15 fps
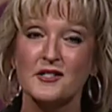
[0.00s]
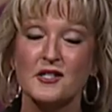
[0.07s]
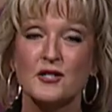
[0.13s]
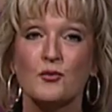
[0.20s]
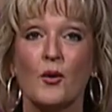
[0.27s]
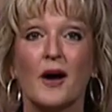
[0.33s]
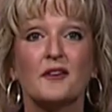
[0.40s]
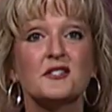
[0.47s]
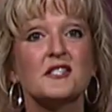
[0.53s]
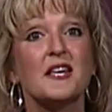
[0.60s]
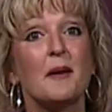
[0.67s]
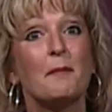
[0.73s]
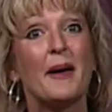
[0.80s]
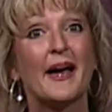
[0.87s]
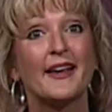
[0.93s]
us as well. See
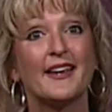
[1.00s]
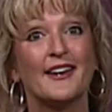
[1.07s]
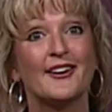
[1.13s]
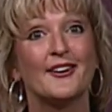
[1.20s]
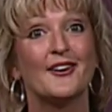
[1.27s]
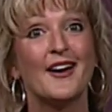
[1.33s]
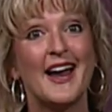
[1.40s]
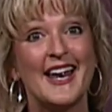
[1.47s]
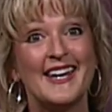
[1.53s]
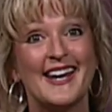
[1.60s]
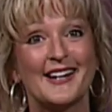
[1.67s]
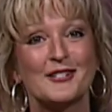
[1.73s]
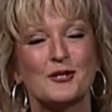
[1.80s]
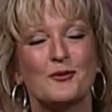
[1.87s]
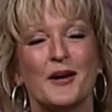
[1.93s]
you back here
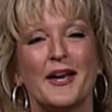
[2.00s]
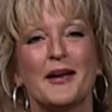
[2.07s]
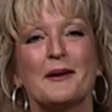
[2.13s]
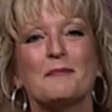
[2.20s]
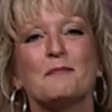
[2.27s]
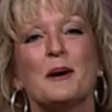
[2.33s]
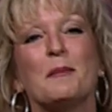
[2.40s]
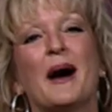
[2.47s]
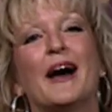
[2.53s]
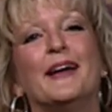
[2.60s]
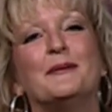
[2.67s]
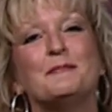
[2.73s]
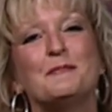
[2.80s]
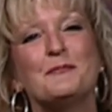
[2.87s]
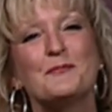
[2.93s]
next week.
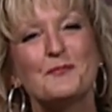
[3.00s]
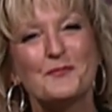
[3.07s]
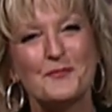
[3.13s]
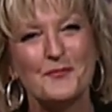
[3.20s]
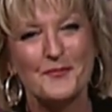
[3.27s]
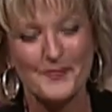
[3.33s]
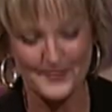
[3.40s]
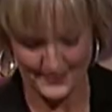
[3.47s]
Bye-bye.